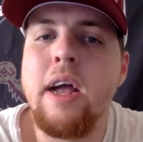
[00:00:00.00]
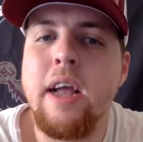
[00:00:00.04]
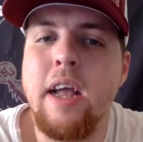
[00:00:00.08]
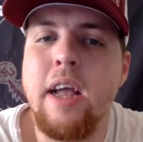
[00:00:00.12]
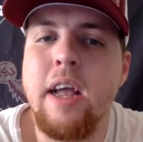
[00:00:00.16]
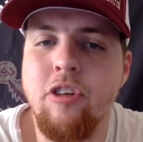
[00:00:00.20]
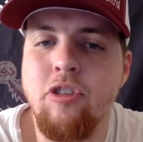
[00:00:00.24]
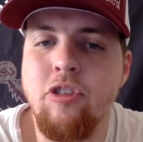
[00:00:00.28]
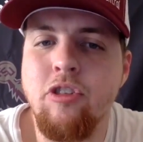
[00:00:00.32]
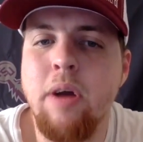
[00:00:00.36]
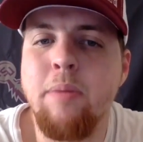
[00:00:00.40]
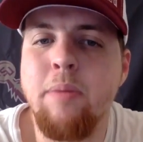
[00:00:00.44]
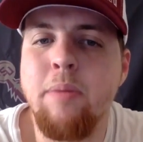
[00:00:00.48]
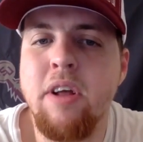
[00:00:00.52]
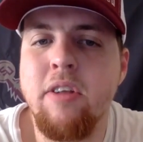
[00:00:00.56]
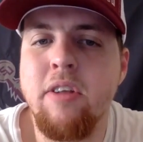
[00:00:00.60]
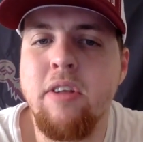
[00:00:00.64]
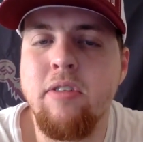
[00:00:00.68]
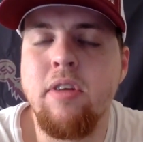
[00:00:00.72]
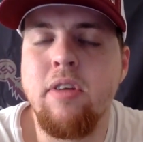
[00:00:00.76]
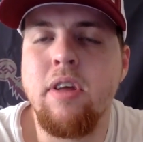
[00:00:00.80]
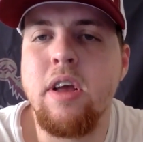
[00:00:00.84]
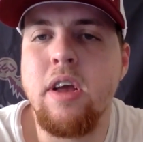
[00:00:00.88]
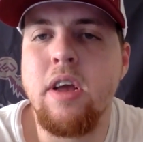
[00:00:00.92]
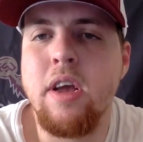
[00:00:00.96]
Can Trey
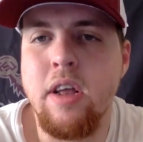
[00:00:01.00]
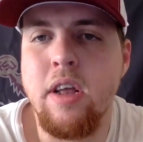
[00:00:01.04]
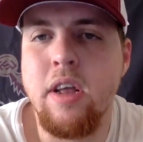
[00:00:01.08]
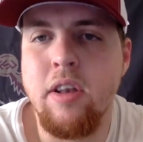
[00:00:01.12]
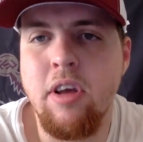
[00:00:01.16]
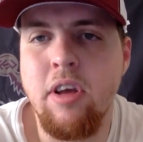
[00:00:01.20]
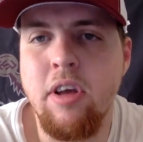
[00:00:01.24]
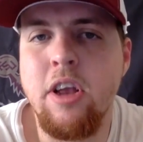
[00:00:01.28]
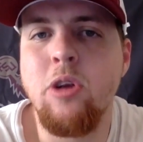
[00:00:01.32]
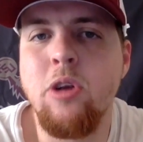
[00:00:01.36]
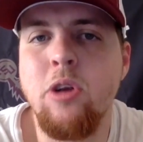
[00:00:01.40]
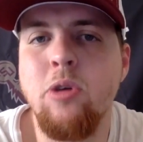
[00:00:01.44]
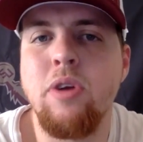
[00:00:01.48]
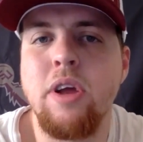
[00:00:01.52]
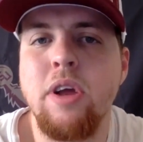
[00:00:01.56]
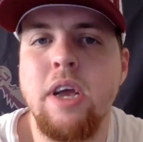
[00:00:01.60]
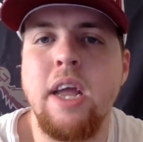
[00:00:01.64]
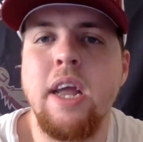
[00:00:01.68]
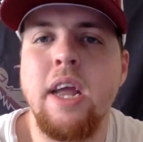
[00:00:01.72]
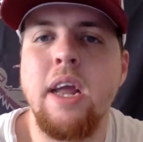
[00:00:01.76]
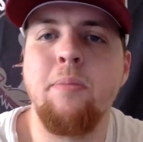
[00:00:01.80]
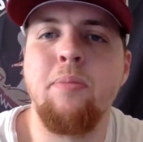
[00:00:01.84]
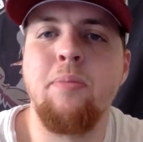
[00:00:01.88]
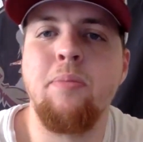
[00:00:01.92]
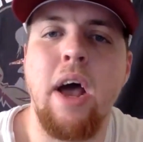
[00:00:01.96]
Benson continue to
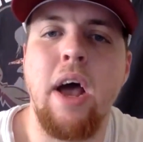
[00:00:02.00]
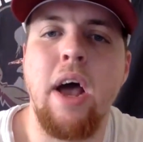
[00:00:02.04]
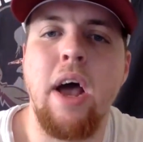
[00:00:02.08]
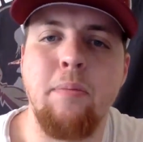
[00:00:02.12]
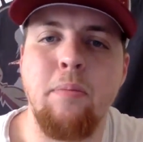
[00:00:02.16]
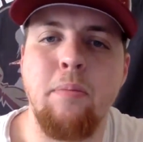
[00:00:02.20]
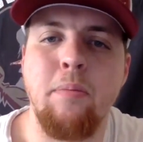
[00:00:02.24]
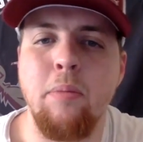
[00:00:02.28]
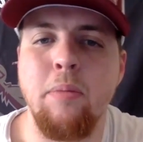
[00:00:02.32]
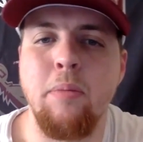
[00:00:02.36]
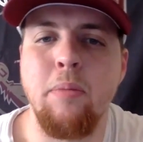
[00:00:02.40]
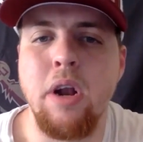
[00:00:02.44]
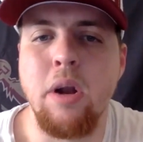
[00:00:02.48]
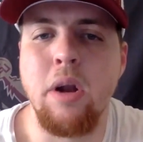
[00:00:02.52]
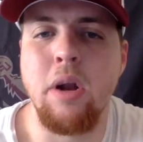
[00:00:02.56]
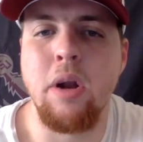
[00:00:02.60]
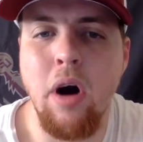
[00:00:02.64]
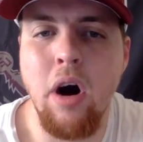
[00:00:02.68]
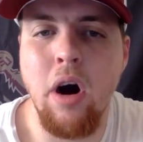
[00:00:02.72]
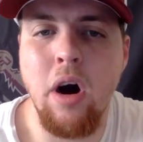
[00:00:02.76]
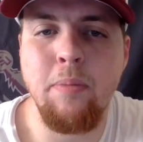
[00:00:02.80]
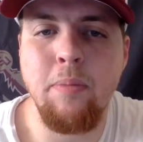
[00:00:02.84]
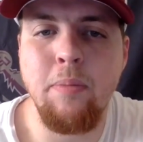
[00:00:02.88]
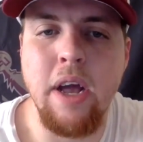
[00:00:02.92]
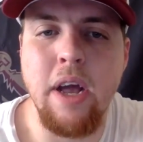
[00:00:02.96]
keep that momentum
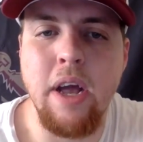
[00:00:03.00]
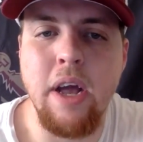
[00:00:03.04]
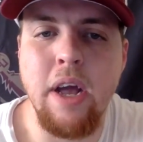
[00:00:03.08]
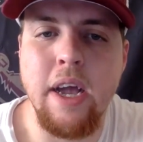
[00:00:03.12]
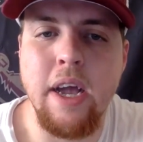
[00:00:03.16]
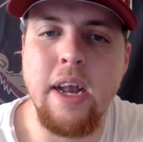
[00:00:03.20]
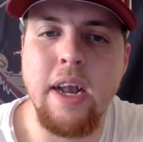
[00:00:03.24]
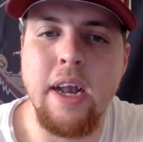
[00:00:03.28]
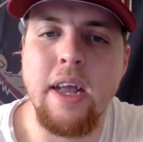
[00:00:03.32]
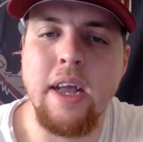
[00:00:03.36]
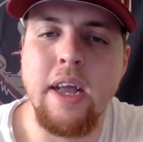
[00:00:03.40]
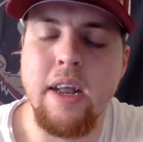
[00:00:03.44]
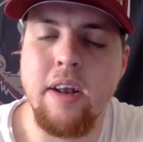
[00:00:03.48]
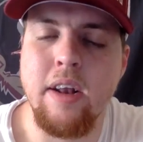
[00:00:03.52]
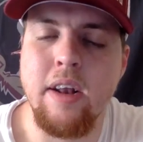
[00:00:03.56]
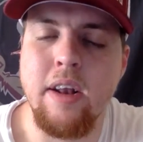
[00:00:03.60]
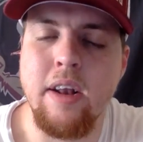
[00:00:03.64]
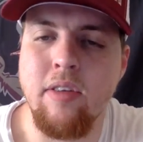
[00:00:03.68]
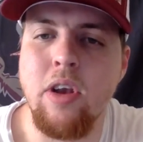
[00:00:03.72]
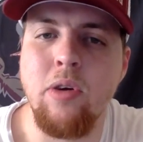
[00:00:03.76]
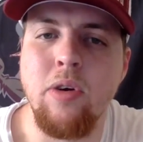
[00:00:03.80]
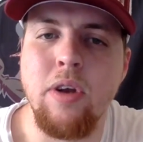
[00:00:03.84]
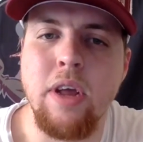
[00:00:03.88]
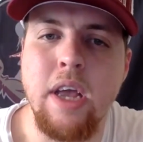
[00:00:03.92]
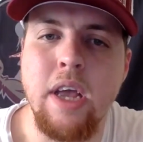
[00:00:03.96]
up, and can he
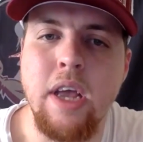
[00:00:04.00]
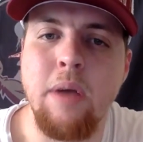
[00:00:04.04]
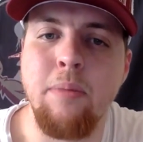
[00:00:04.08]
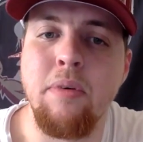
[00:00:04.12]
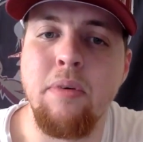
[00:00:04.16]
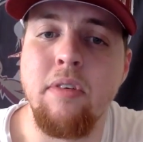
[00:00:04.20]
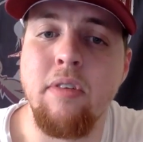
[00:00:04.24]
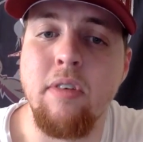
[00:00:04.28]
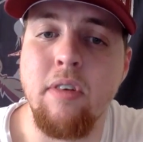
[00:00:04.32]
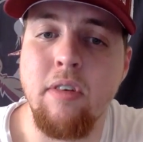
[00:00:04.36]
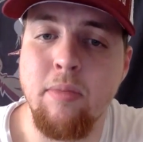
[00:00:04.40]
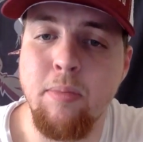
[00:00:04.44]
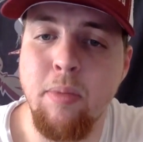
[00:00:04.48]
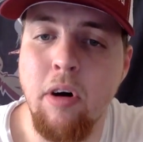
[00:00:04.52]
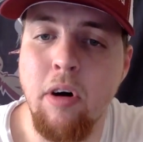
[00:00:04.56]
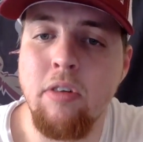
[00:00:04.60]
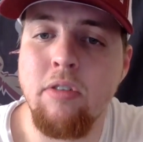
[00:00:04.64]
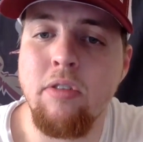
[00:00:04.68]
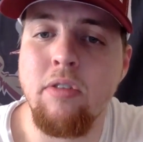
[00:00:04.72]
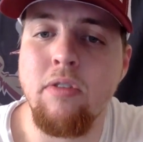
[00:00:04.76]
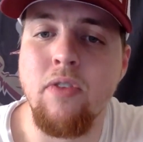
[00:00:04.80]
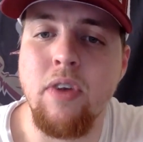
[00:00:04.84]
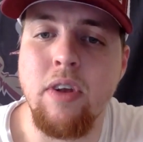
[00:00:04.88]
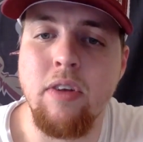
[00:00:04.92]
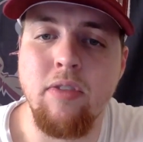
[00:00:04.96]
continue to keep his
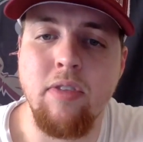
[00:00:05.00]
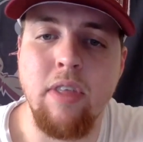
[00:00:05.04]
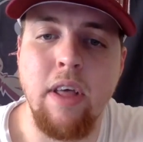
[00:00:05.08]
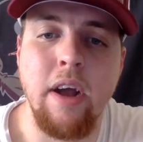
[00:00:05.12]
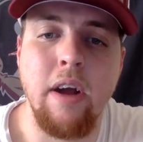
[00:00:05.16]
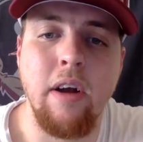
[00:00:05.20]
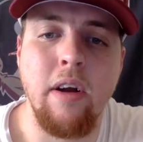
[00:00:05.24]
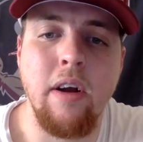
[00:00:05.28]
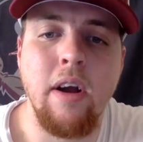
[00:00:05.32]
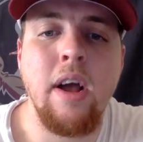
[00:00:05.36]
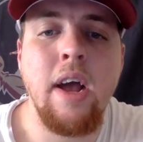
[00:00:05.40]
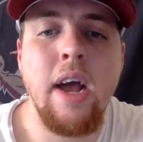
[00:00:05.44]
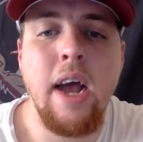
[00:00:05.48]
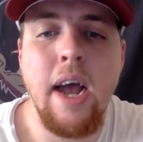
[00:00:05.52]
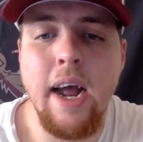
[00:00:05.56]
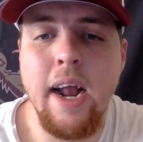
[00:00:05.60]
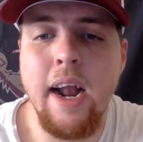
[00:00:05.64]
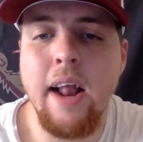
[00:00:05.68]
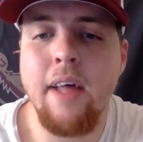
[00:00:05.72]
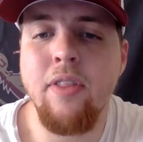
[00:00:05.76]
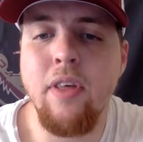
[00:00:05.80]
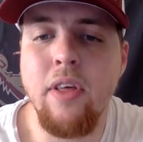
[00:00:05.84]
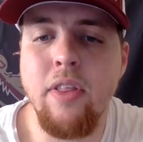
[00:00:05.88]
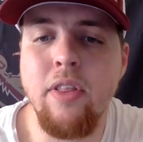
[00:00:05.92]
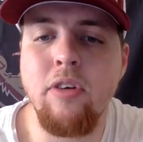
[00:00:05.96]
explosiveness there?
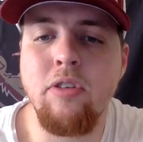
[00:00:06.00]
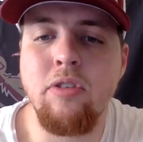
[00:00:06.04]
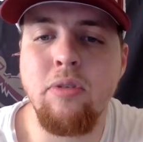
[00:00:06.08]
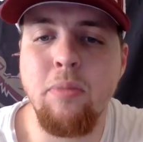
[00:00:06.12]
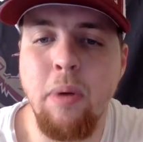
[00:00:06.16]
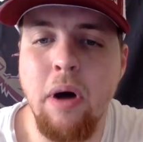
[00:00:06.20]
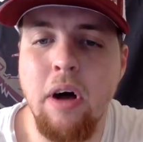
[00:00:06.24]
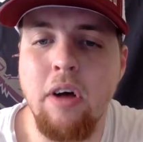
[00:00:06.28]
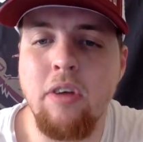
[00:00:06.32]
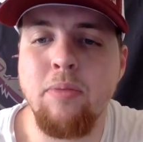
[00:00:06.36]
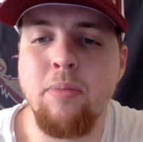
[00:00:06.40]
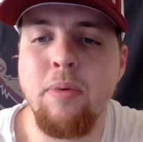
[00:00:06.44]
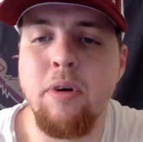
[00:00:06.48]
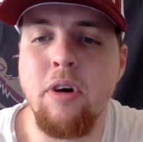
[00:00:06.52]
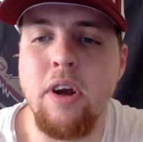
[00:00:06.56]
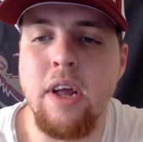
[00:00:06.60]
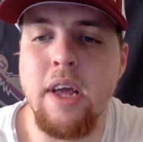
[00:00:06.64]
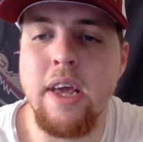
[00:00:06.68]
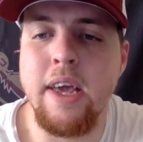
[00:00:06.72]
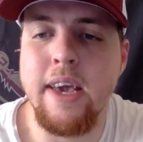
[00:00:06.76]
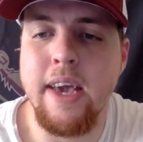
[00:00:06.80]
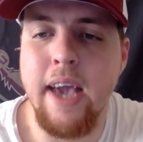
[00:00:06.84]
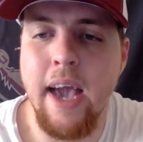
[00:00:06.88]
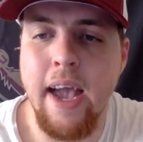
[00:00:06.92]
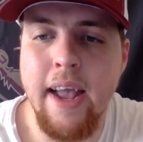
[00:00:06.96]
And I think there's a
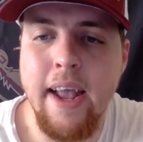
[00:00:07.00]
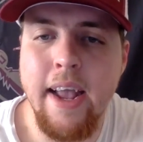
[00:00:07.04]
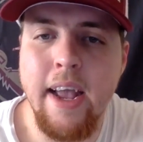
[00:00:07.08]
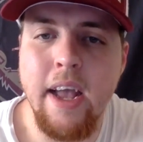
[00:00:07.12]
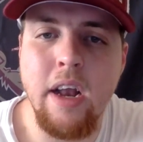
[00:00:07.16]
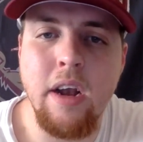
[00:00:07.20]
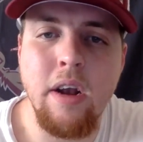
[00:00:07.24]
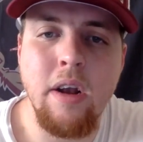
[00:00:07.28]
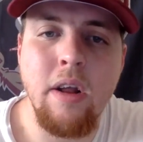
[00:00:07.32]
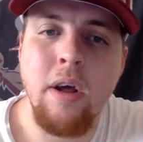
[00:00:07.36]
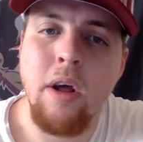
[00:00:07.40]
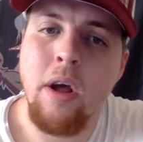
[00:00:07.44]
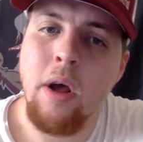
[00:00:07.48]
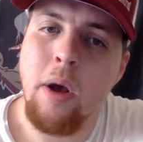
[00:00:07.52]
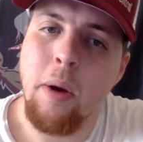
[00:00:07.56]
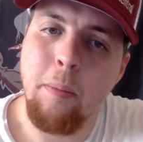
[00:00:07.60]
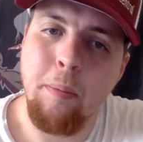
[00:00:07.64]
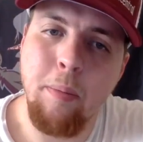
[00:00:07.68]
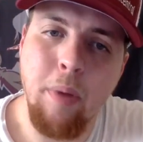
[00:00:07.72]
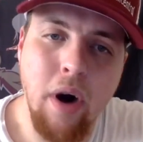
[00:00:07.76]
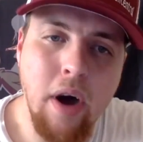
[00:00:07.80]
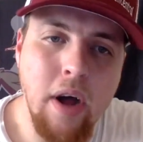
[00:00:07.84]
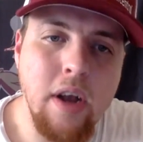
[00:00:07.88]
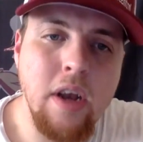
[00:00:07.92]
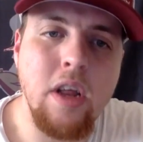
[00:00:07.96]
possibility he can,
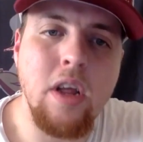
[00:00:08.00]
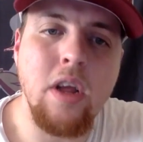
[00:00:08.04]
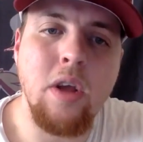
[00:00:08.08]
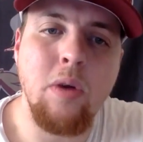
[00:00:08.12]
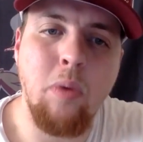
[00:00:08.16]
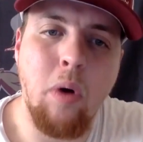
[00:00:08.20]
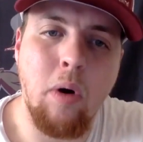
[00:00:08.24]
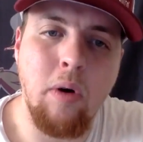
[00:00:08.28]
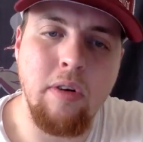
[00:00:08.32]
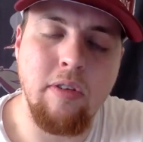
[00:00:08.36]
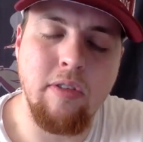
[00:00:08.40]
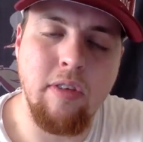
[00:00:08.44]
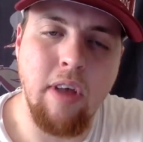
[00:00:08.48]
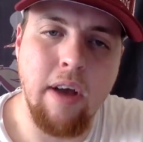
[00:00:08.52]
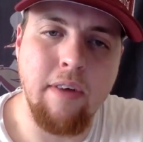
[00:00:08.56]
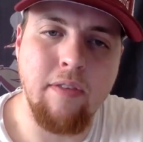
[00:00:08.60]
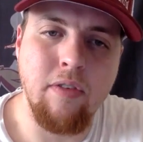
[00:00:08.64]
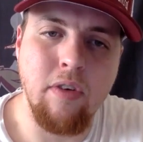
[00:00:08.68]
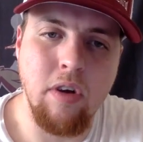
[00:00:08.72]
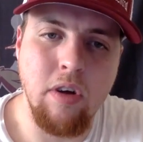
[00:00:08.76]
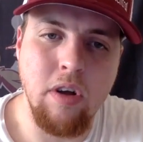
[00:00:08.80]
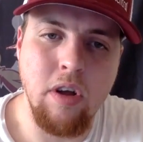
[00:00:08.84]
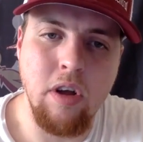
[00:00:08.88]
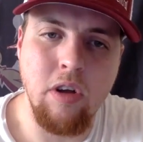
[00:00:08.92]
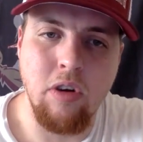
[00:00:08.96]
but you always
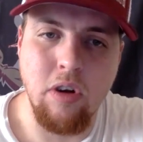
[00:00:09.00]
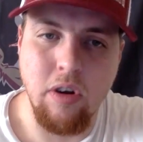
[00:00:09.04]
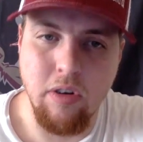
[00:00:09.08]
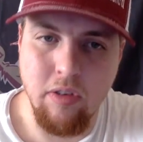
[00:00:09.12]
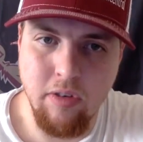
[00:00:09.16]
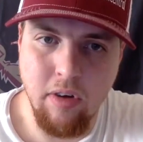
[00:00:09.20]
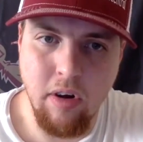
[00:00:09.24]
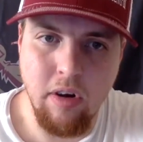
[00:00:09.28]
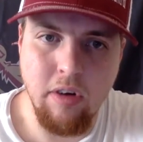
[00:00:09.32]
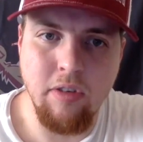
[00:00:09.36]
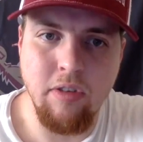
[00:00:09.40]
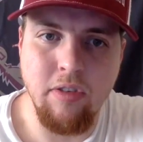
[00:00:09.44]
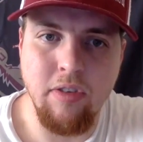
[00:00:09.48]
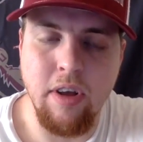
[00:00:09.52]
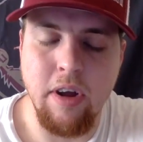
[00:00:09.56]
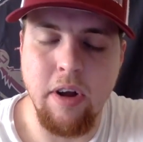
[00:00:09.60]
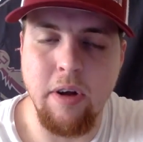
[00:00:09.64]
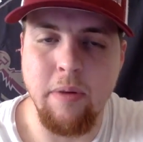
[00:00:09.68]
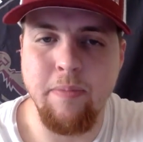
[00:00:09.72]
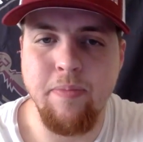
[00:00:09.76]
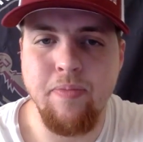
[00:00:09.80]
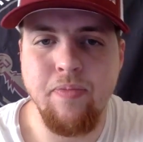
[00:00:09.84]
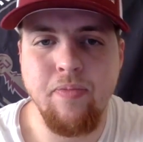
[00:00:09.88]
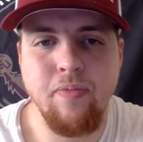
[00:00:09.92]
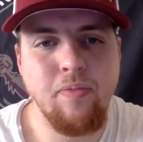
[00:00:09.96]
have your concerns
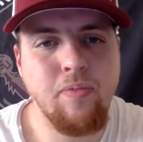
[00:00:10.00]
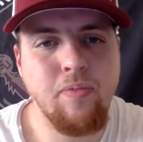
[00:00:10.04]
there.